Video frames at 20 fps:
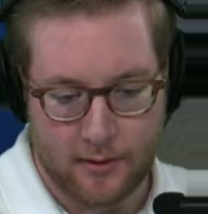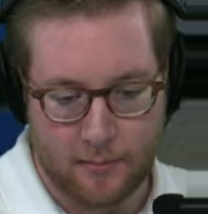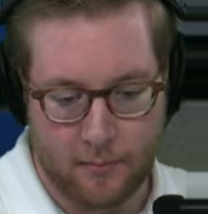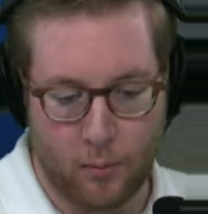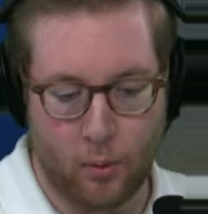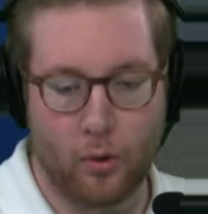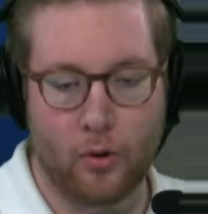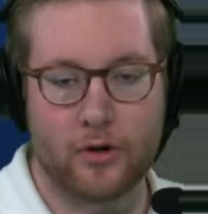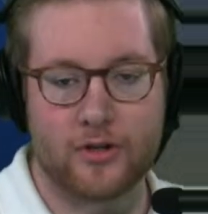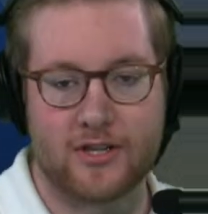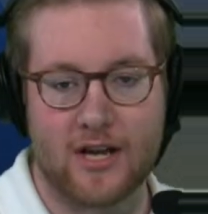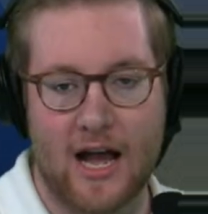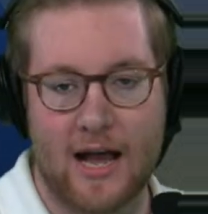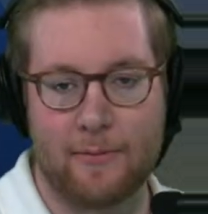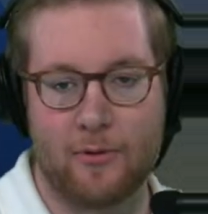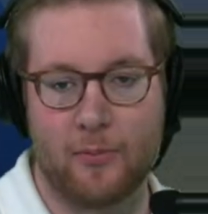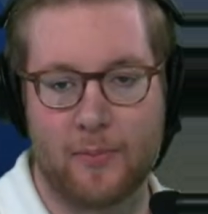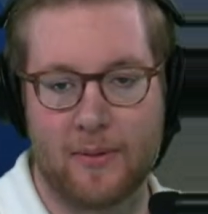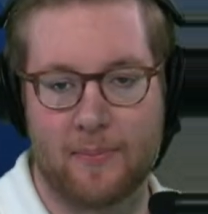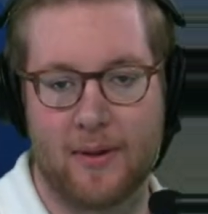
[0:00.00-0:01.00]
More time
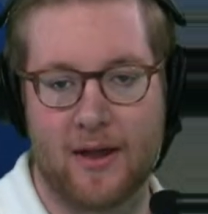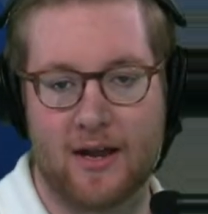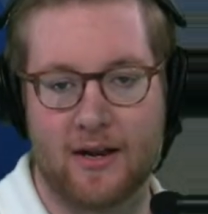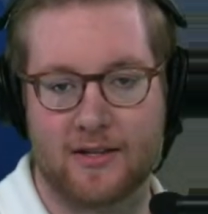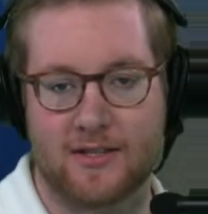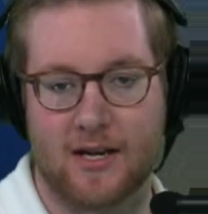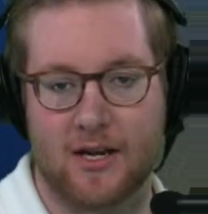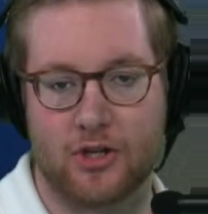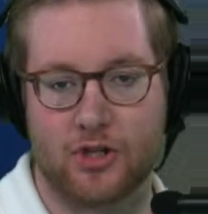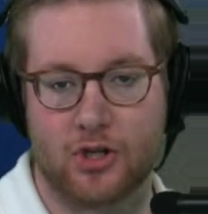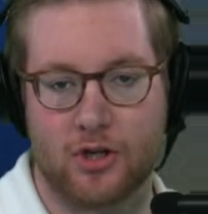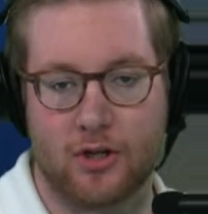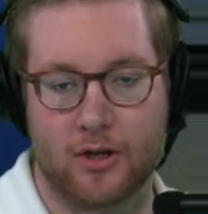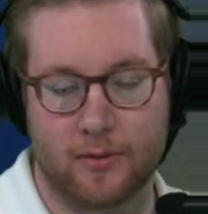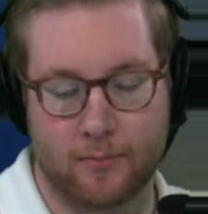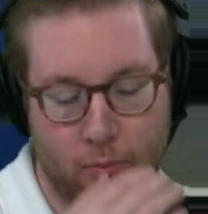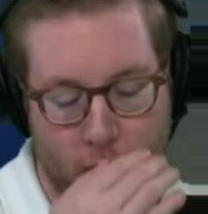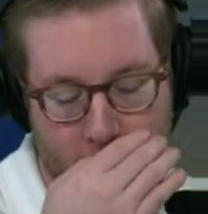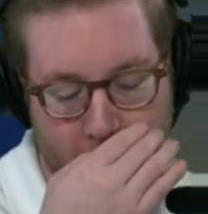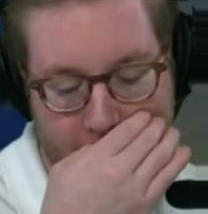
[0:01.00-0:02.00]
will be paid attention,
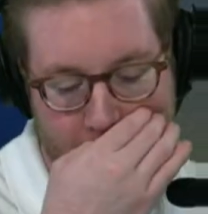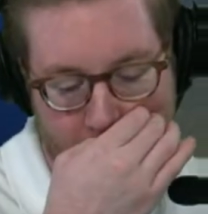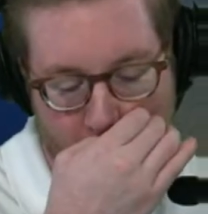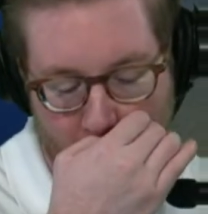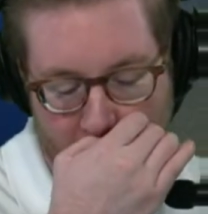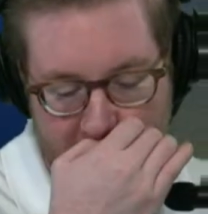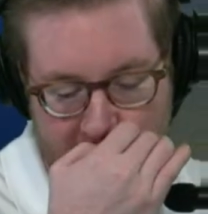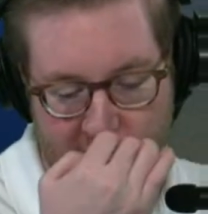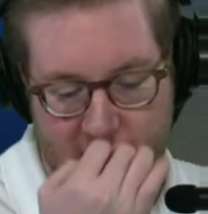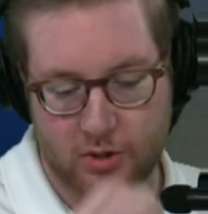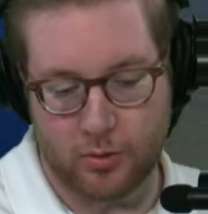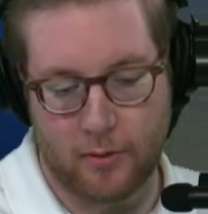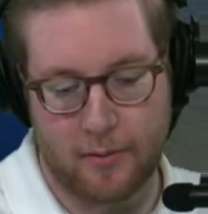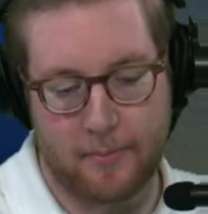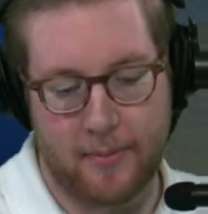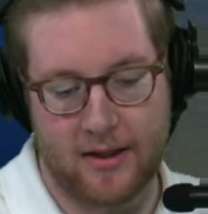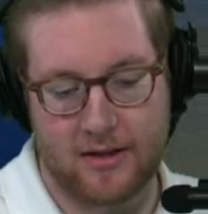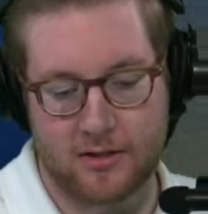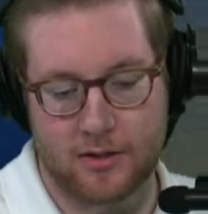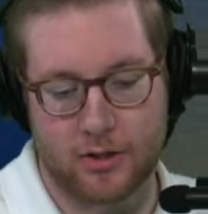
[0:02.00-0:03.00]
like more attention will be
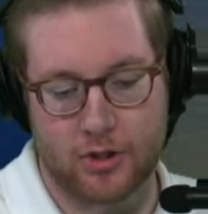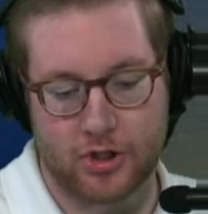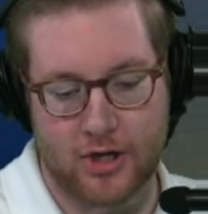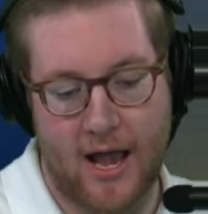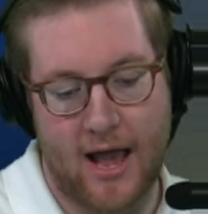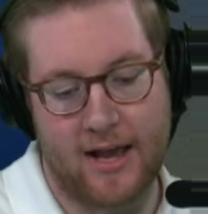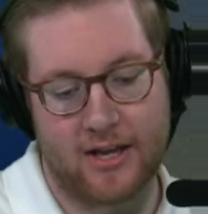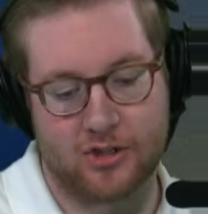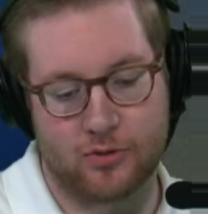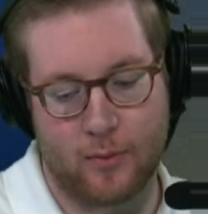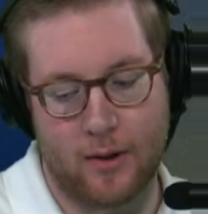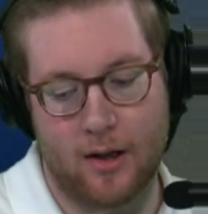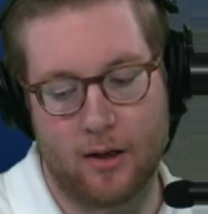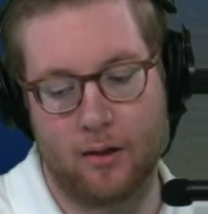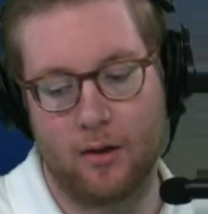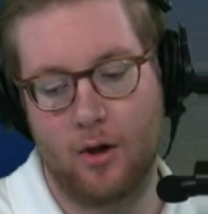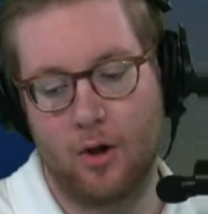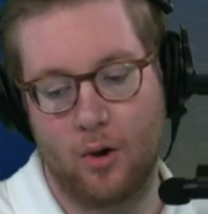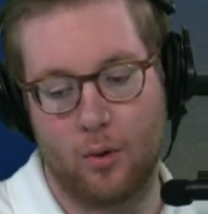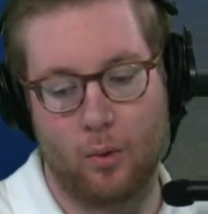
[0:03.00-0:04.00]
paid to the chat as
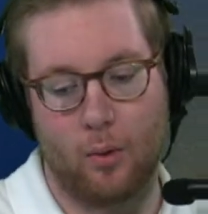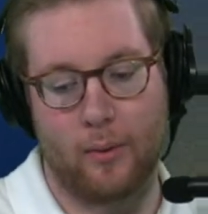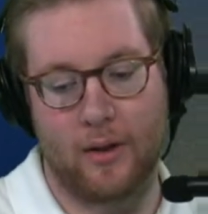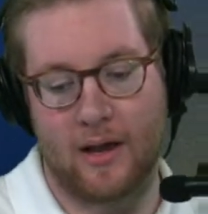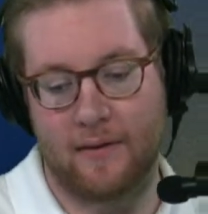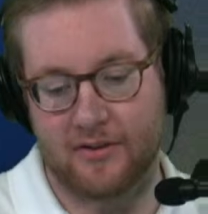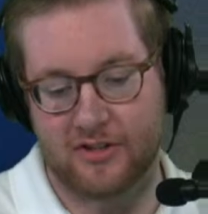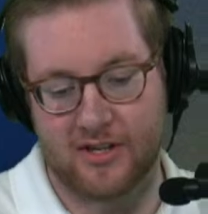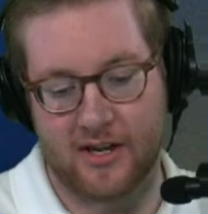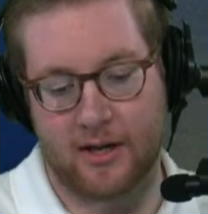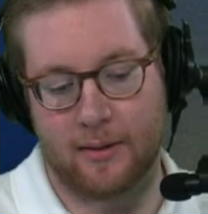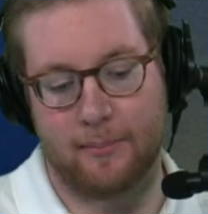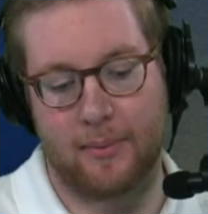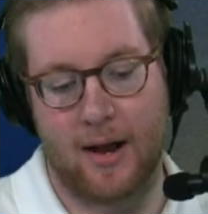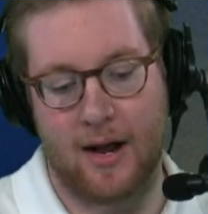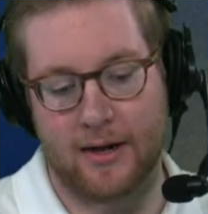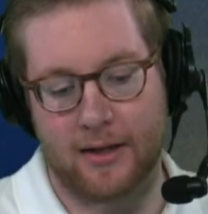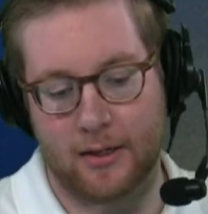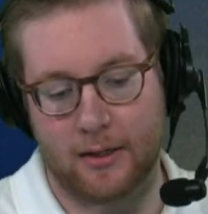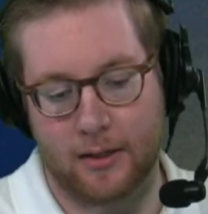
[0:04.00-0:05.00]
well when we have a second
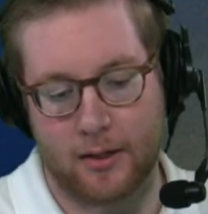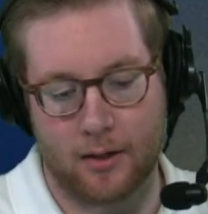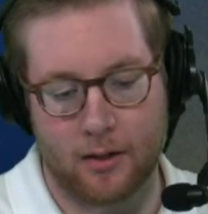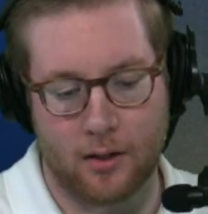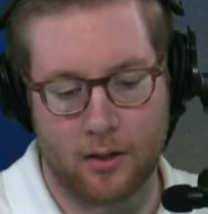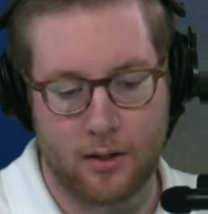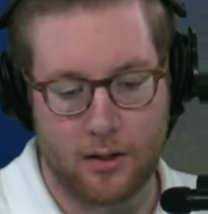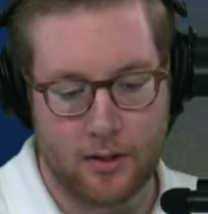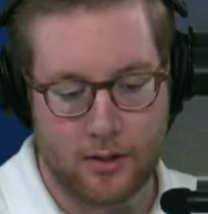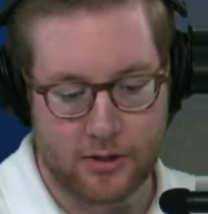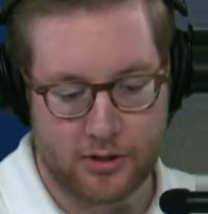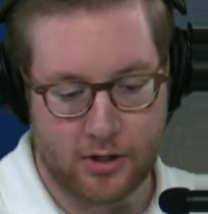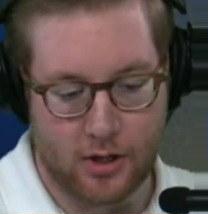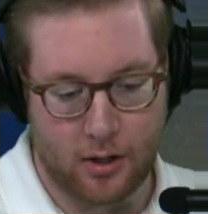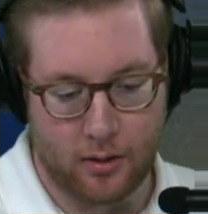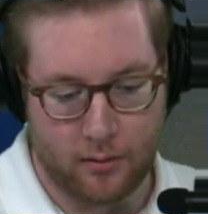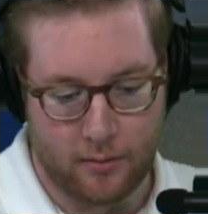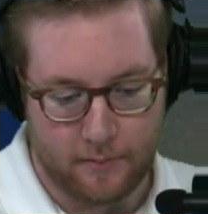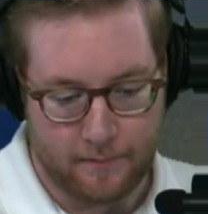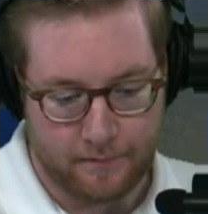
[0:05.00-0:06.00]
body in here.
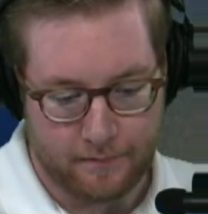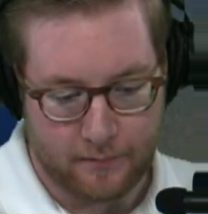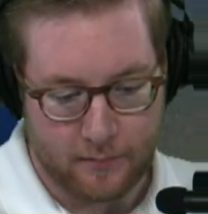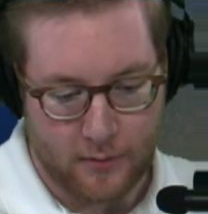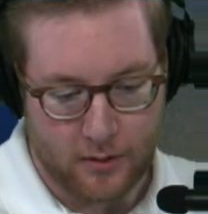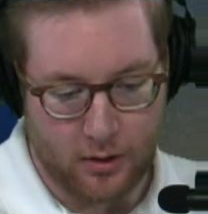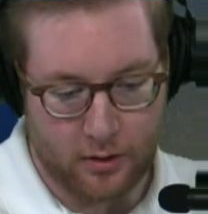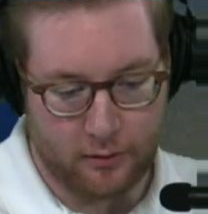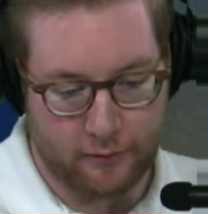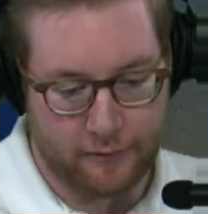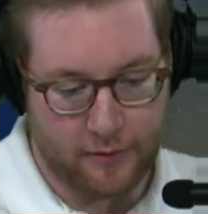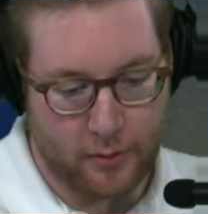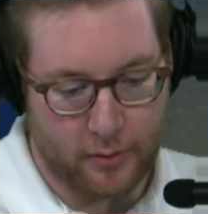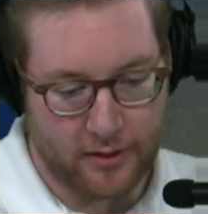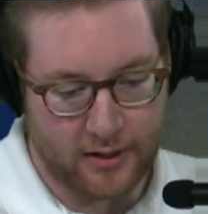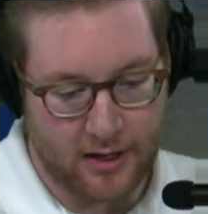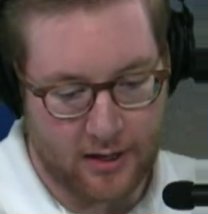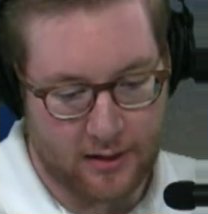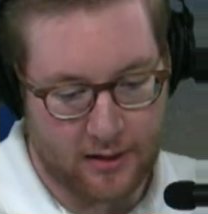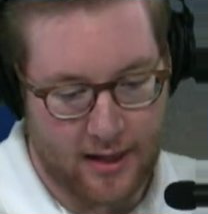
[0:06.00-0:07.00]
So looking forward
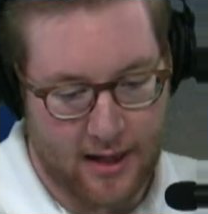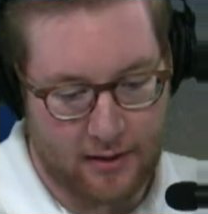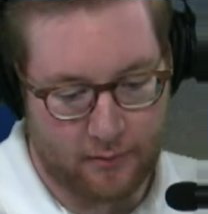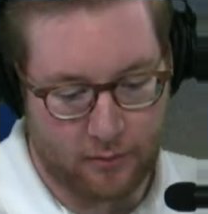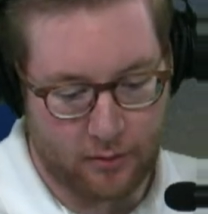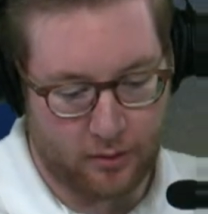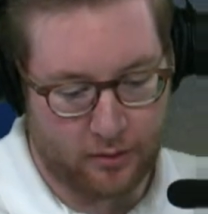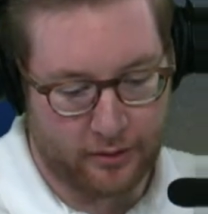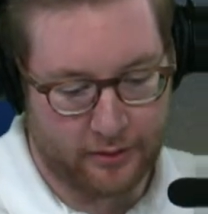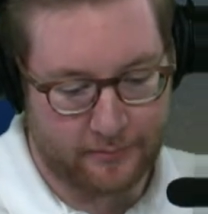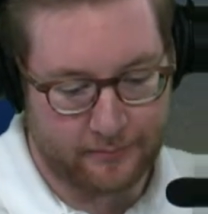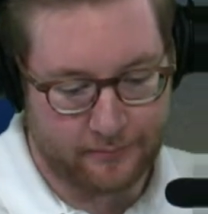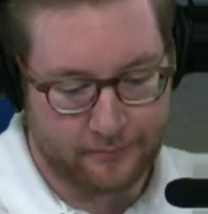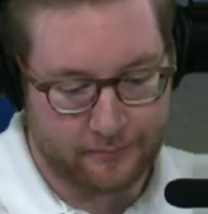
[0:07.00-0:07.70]
to getting that rolling.